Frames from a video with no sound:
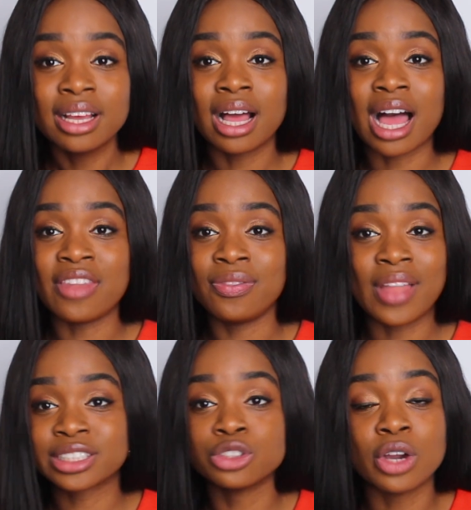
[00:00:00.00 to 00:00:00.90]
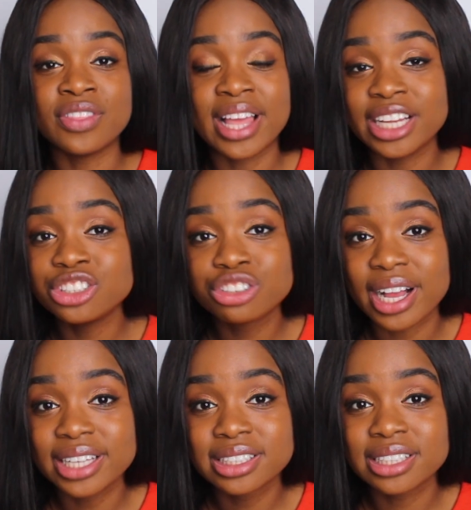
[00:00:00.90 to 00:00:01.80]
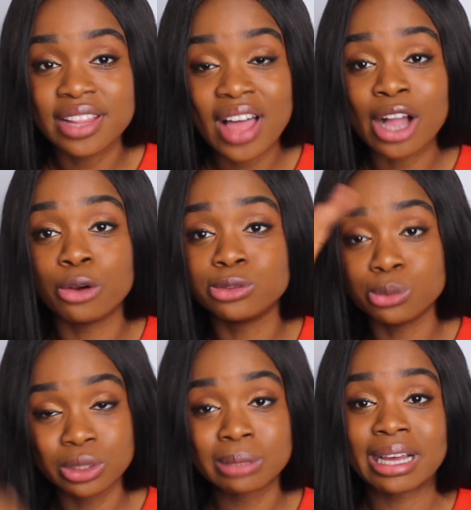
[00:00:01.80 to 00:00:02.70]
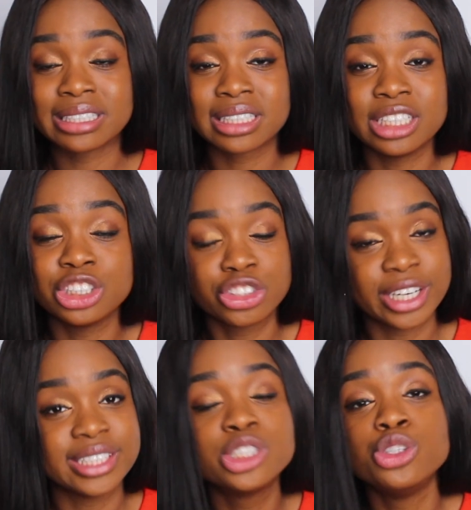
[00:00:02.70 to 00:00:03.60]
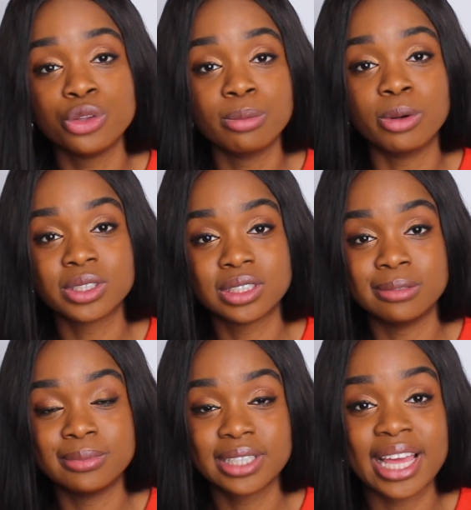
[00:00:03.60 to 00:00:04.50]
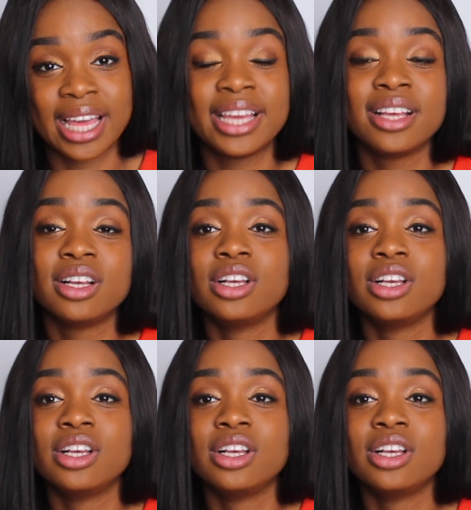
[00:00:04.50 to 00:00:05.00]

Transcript: and that's not in their interest, then that goes automatically straight to the bottom, okay?